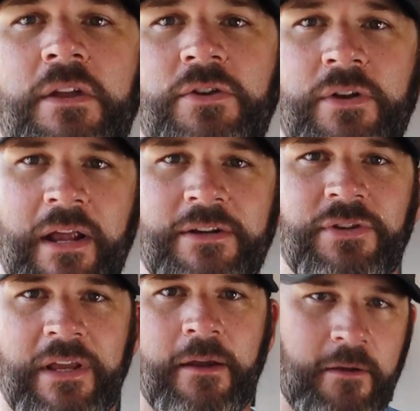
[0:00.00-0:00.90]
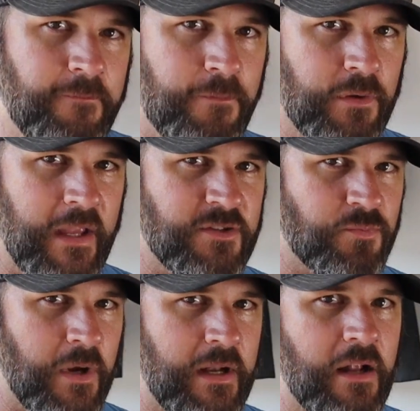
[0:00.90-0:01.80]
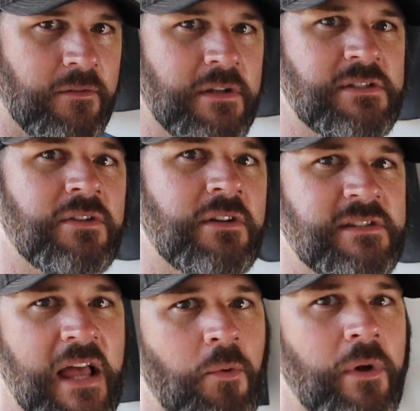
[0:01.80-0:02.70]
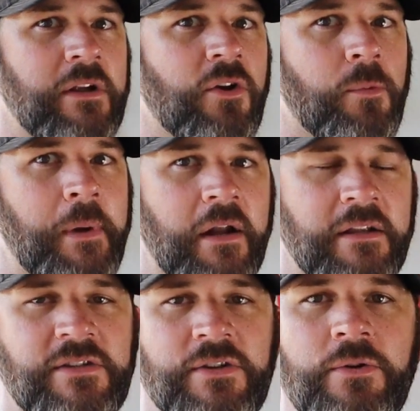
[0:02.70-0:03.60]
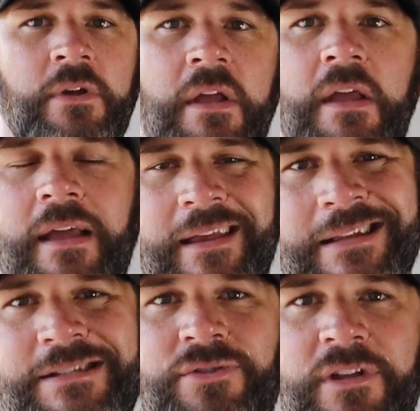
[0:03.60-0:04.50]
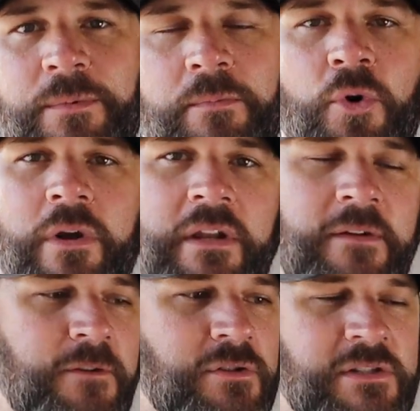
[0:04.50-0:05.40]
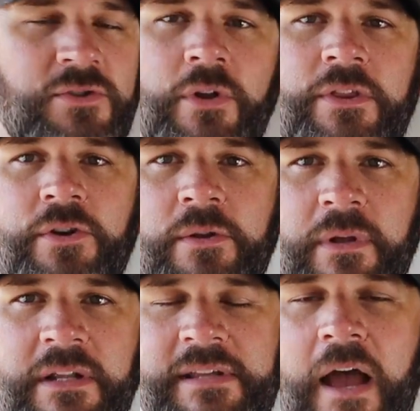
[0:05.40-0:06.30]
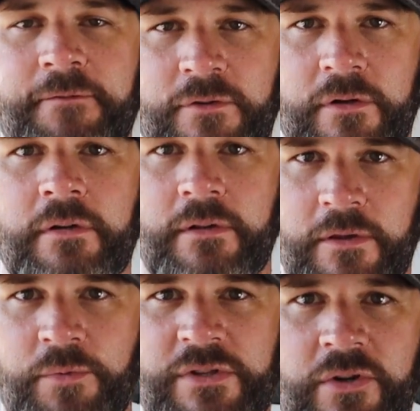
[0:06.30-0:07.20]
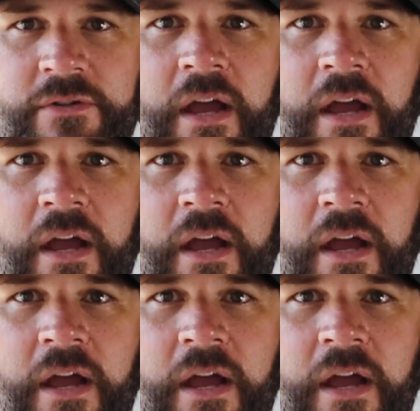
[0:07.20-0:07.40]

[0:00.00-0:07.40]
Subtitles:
you can actually get a full day's rate out of it. So there's that way to go about it too. It gets you a little bit more than if you just do it 30 minutes after the return